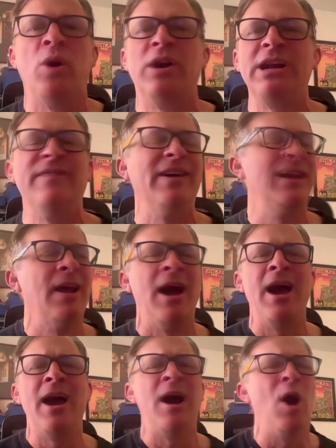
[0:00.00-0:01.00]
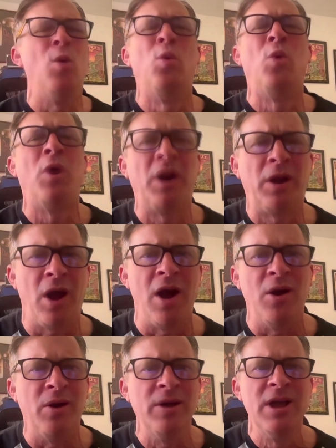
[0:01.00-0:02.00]
or even a
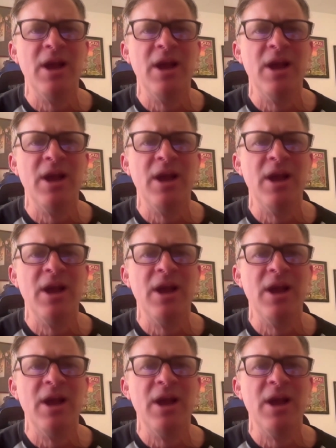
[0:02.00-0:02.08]
Warhol.